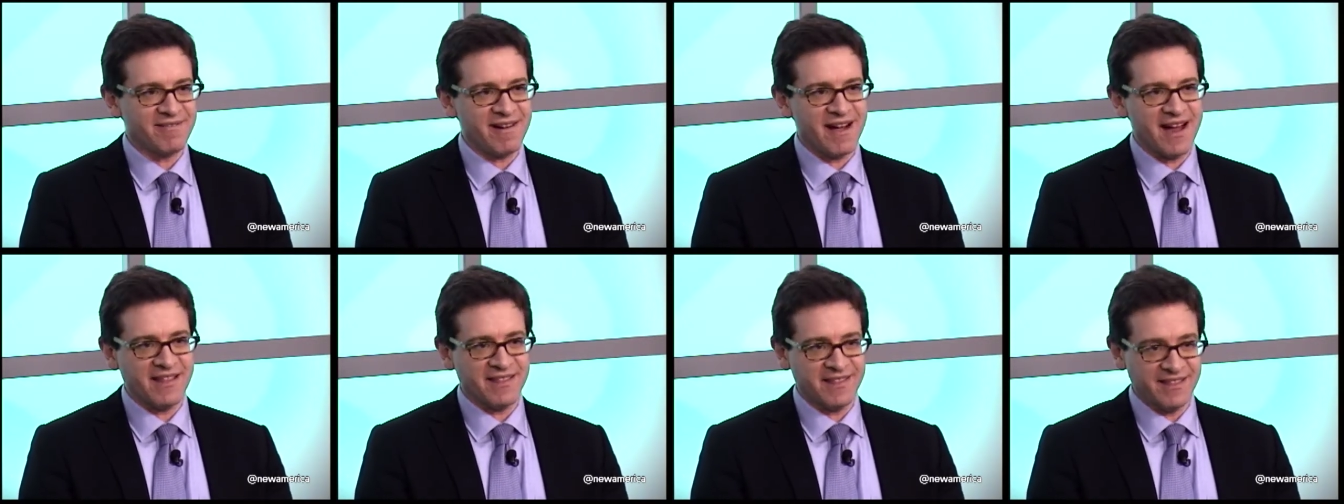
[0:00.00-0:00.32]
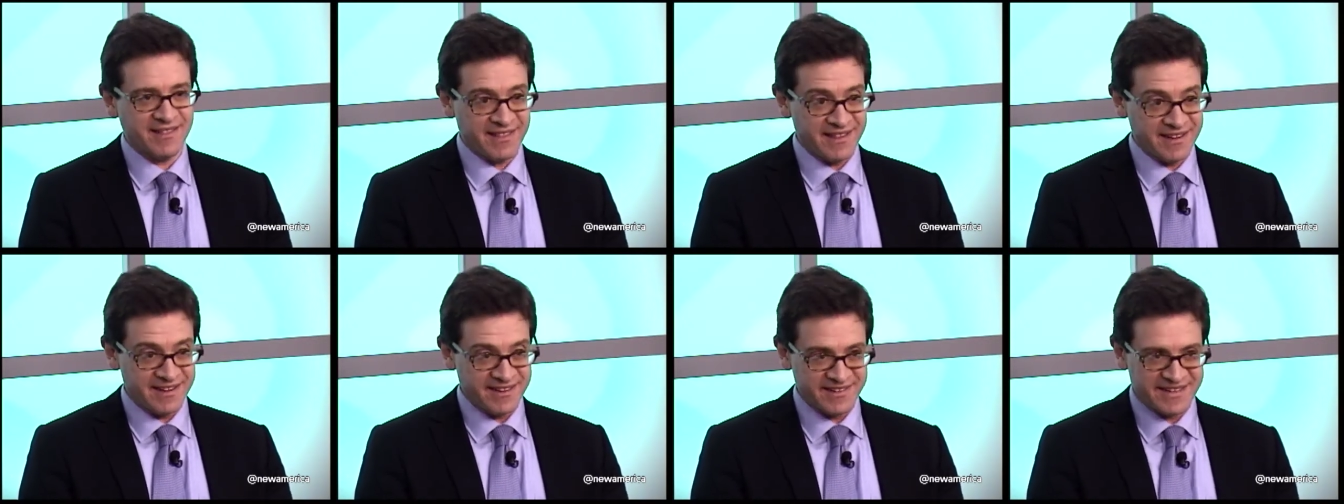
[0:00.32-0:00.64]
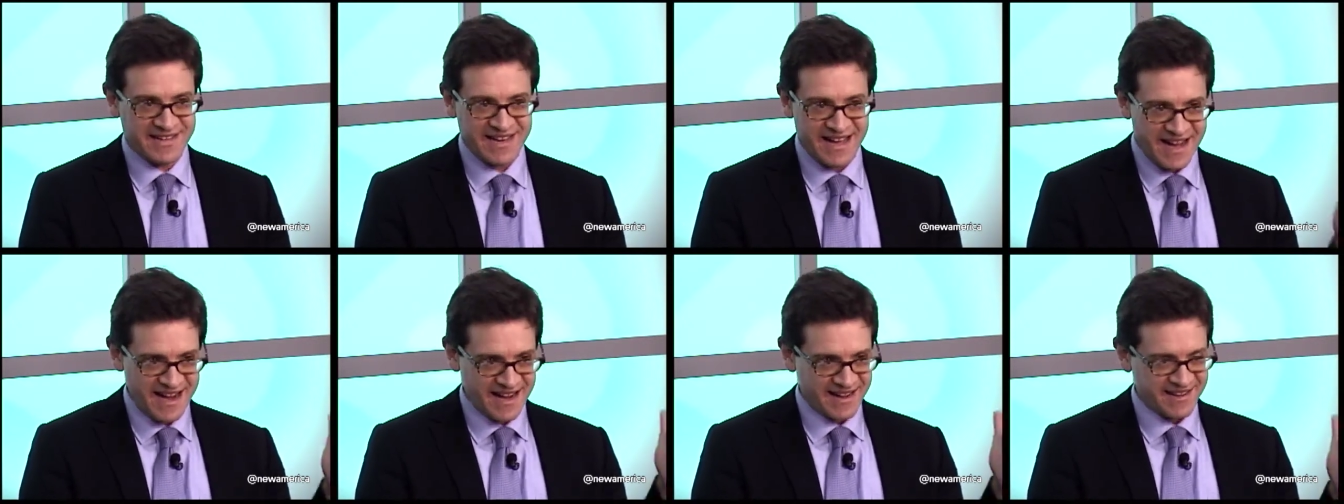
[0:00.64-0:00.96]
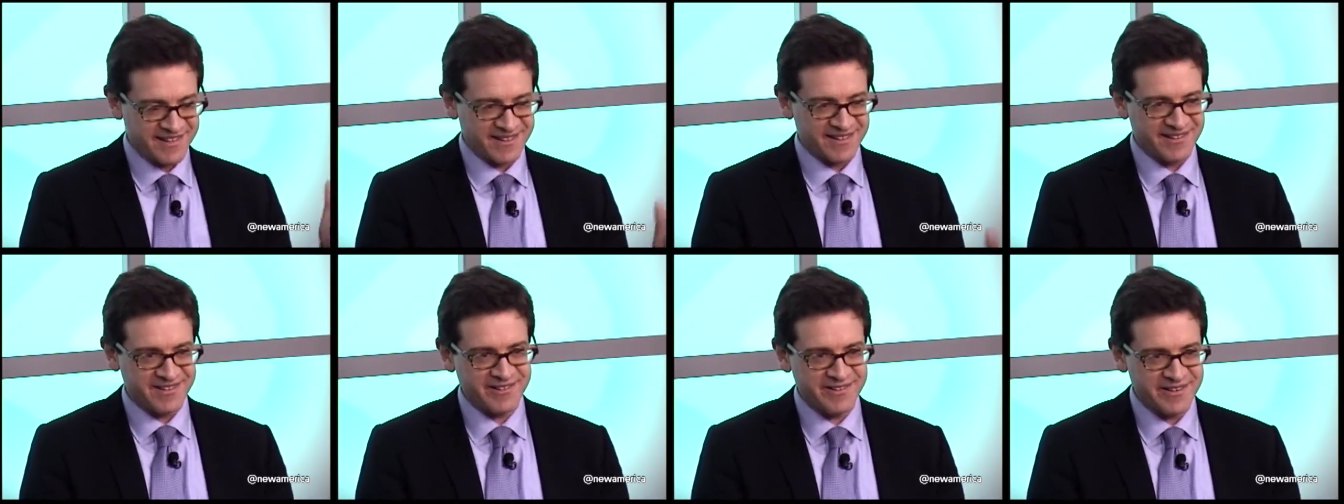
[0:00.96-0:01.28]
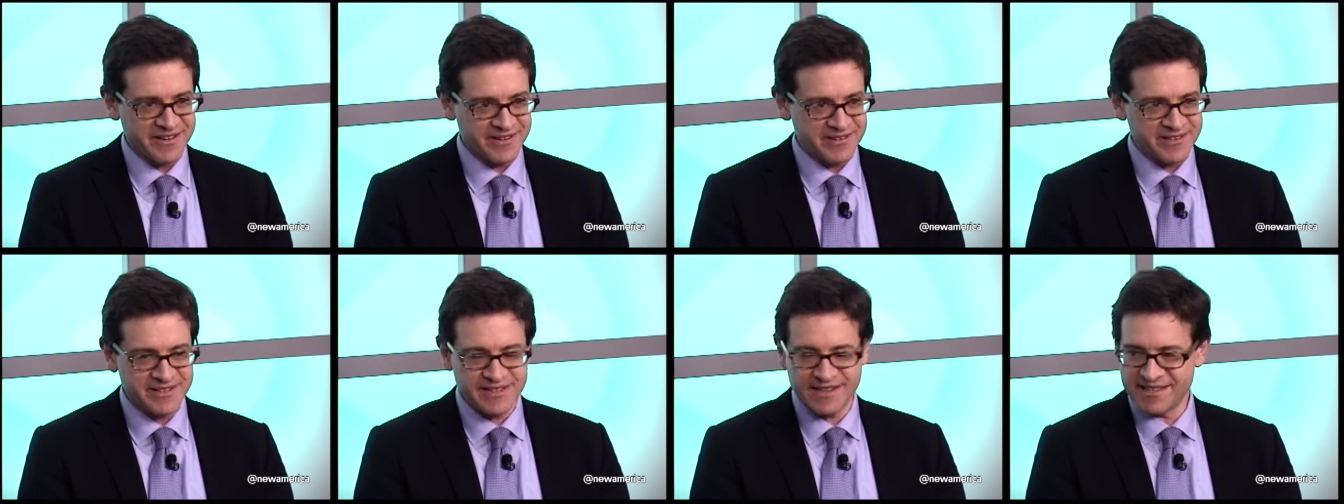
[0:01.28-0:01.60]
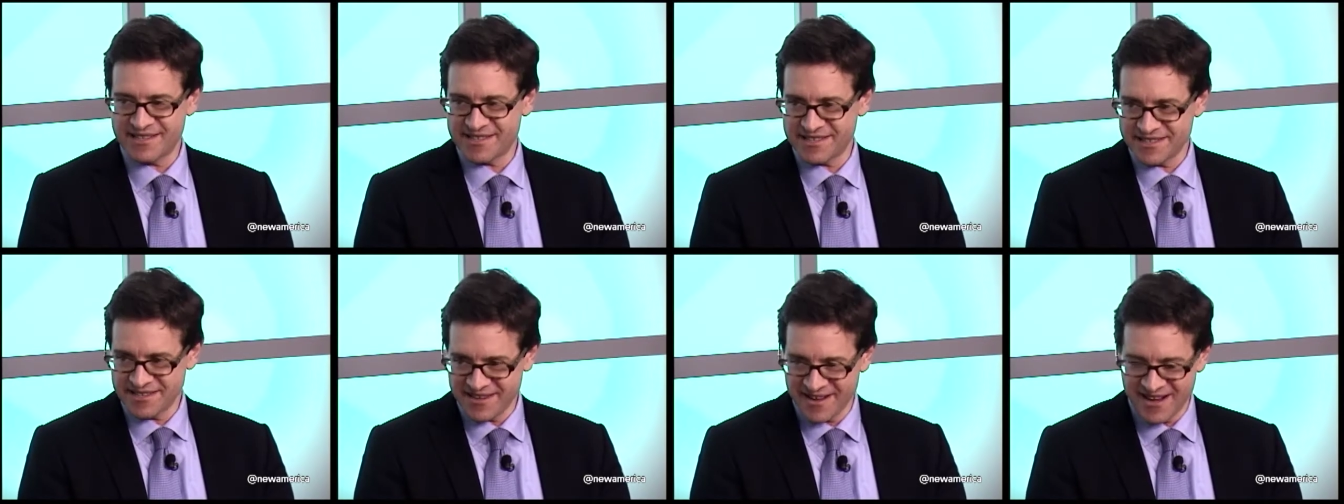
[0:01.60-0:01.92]
rather than your doctor who you
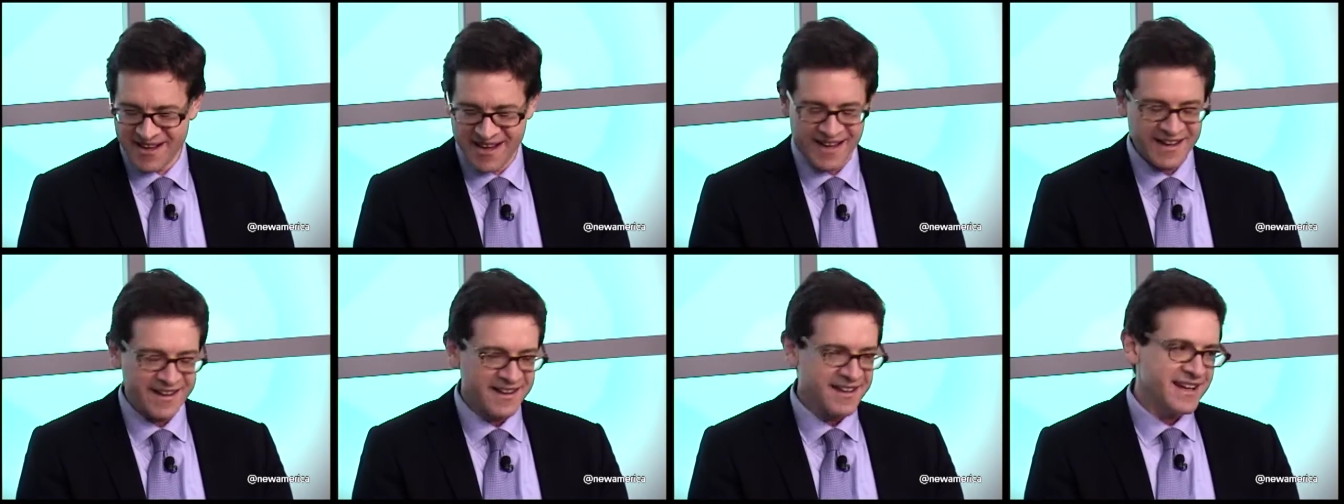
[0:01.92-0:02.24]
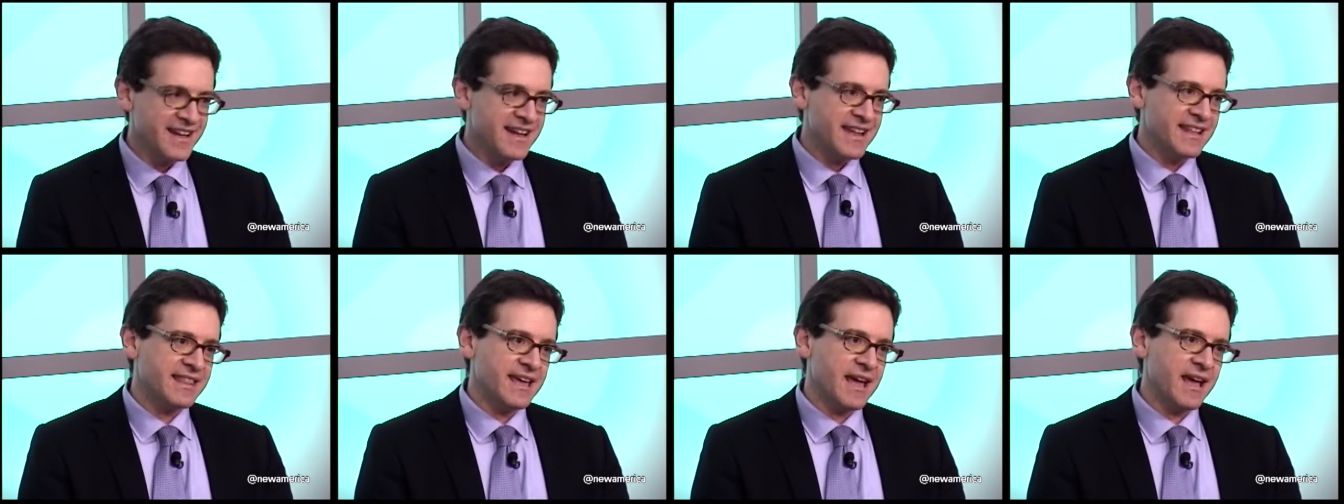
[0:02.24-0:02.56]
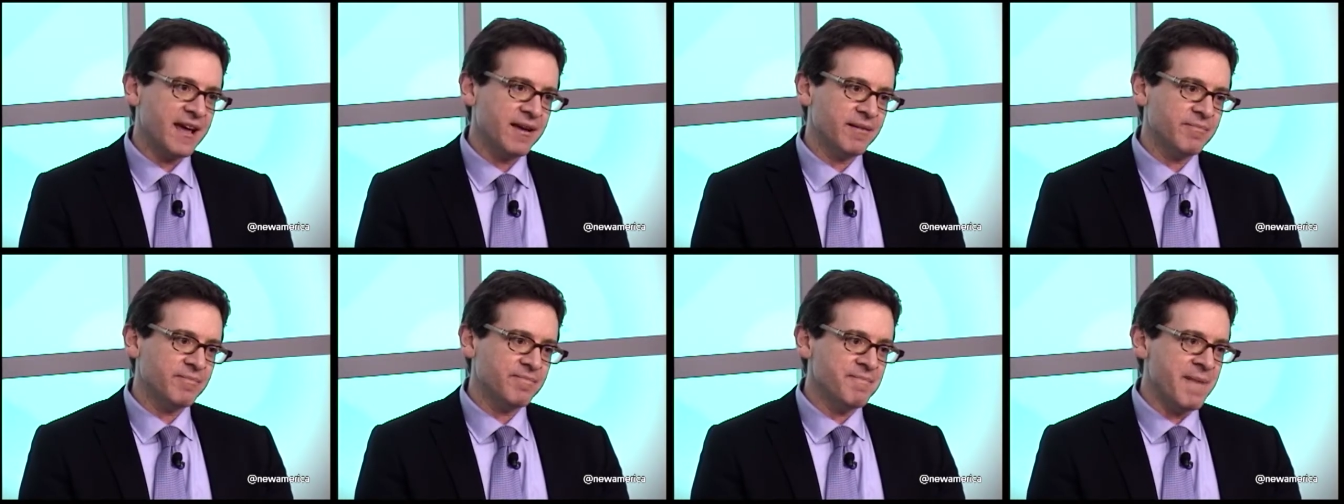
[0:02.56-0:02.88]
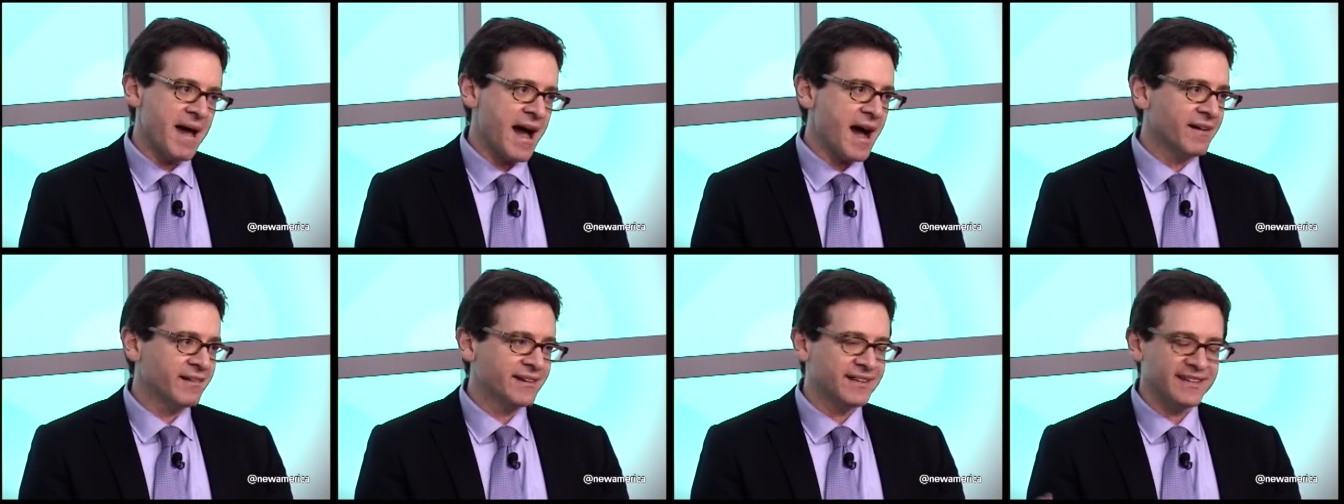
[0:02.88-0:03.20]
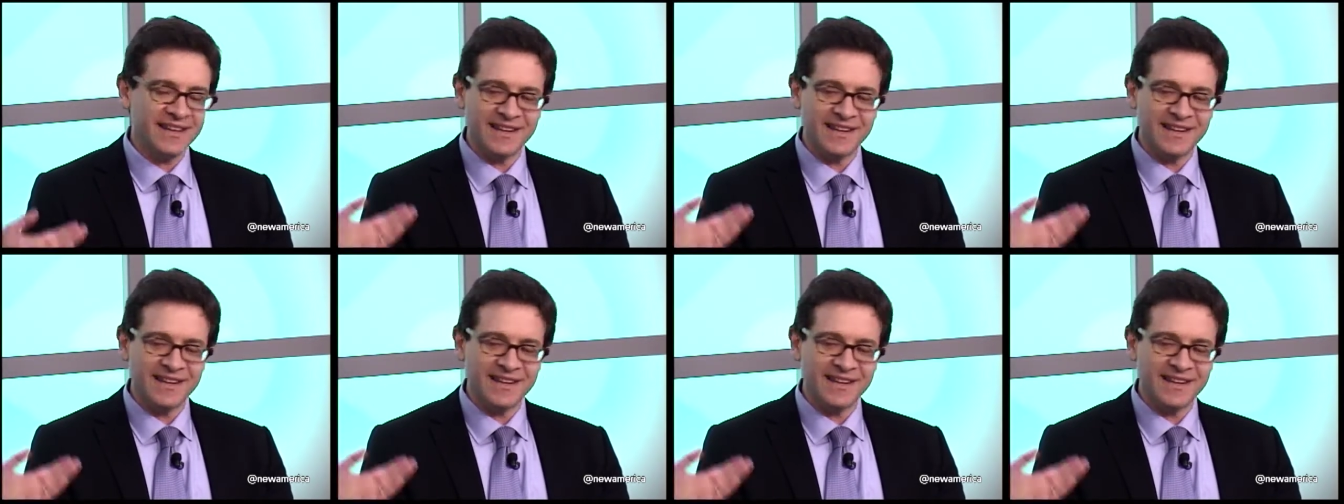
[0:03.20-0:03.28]
just saw. They mounted